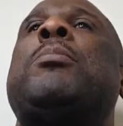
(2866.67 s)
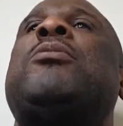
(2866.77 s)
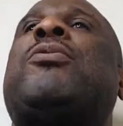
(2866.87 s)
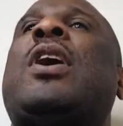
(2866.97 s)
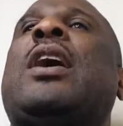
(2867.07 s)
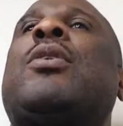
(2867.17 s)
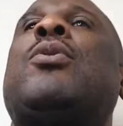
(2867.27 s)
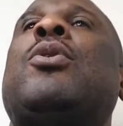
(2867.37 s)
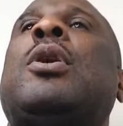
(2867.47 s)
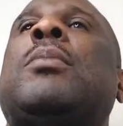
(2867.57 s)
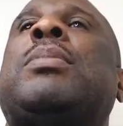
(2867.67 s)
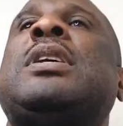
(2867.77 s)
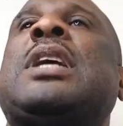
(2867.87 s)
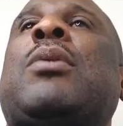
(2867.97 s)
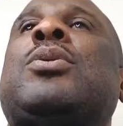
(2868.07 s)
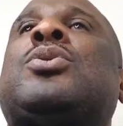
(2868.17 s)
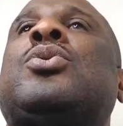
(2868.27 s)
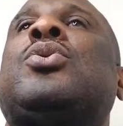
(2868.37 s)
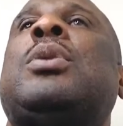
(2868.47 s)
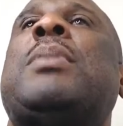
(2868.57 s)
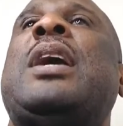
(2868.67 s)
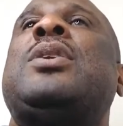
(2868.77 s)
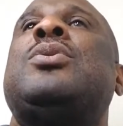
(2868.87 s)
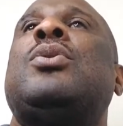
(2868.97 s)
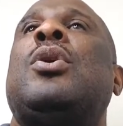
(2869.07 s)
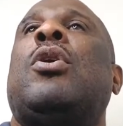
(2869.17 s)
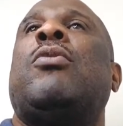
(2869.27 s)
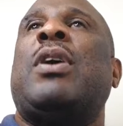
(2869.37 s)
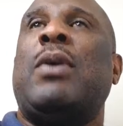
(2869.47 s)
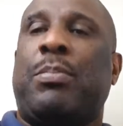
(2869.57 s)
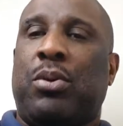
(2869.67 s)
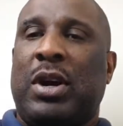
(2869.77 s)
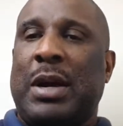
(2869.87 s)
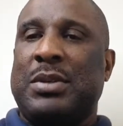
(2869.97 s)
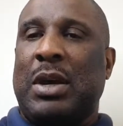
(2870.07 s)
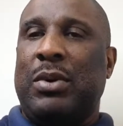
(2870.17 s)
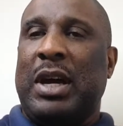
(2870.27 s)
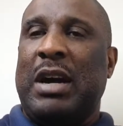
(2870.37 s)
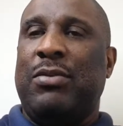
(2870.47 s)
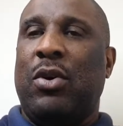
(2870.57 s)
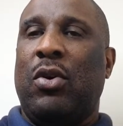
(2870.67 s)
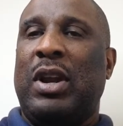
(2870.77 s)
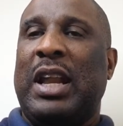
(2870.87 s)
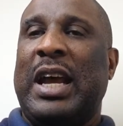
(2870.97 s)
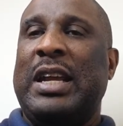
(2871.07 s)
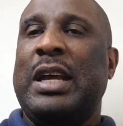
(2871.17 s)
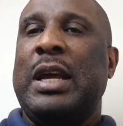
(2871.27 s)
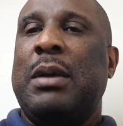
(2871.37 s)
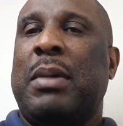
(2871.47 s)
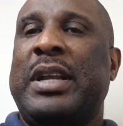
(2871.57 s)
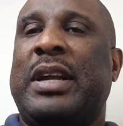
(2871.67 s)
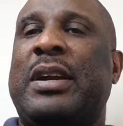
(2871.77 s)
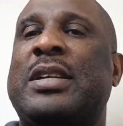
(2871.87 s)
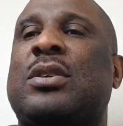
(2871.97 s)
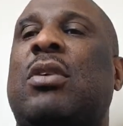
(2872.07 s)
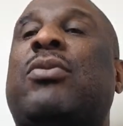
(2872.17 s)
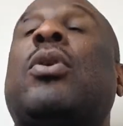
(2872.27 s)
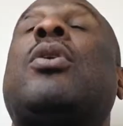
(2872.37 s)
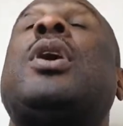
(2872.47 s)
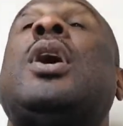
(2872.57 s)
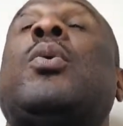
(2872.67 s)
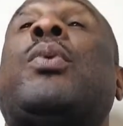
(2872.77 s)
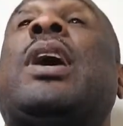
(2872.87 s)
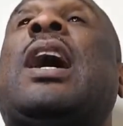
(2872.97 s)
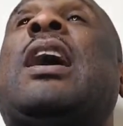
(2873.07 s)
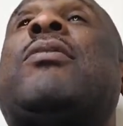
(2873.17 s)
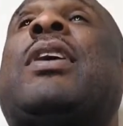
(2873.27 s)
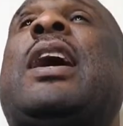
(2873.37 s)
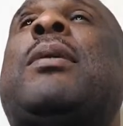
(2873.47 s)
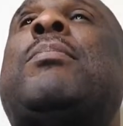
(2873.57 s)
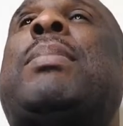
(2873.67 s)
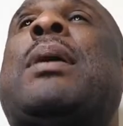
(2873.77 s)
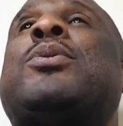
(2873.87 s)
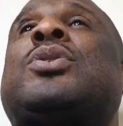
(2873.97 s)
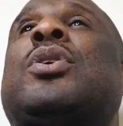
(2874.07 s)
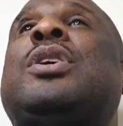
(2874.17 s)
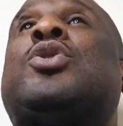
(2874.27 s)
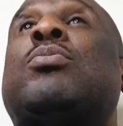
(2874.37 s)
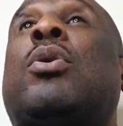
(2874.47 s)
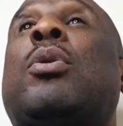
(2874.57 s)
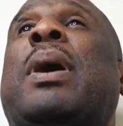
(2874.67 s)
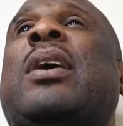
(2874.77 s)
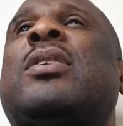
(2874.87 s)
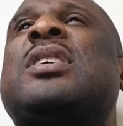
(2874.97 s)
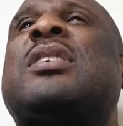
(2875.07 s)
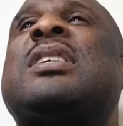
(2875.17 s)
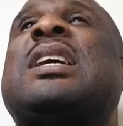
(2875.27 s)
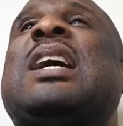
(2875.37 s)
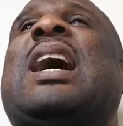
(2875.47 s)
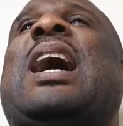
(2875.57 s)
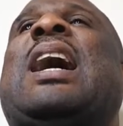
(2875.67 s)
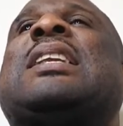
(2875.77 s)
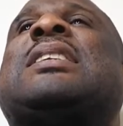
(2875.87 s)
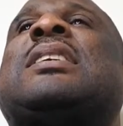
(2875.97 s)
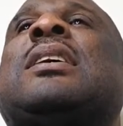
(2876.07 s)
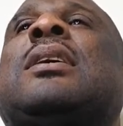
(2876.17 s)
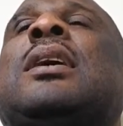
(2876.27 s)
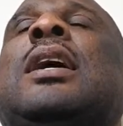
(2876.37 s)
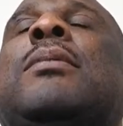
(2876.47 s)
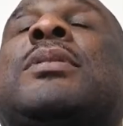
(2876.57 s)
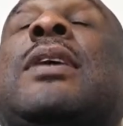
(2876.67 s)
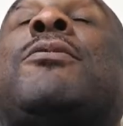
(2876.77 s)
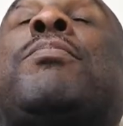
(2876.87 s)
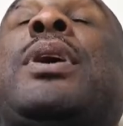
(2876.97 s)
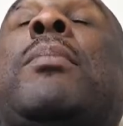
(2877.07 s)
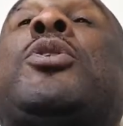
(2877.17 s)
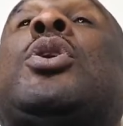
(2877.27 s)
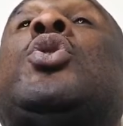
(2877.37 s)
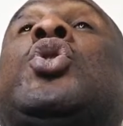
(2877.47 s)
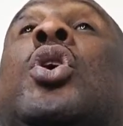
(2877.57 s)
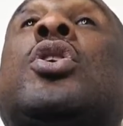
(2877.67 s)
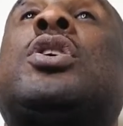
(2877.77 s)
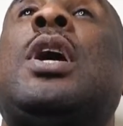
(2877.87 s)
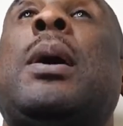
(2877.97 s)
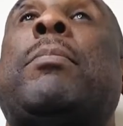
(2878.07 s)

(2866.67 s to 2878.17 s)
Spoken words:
Before I go, please, I want to remind you of our programs that we have online by the grace of God. We have Bible study tomorrow by God's grace at 7 p.m. Make sure you join us.